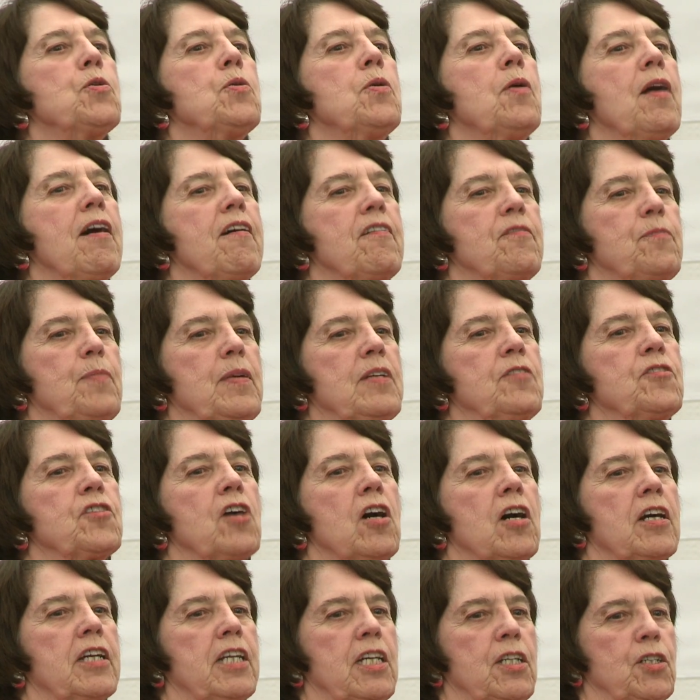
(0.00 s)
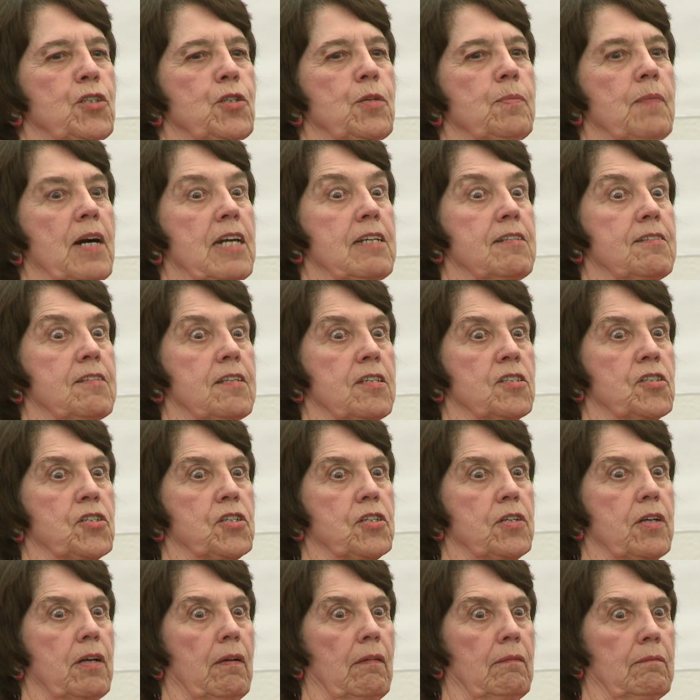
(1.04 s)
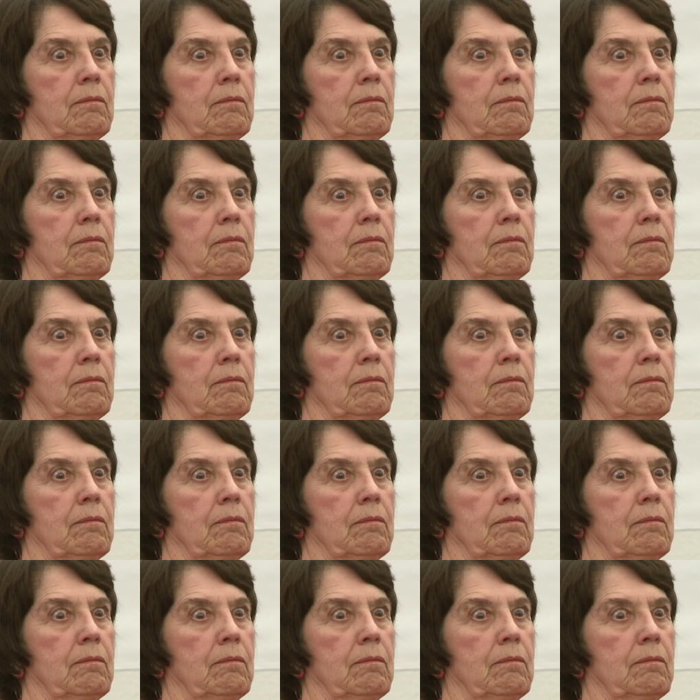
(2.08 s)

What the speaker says: have been talking to my sister.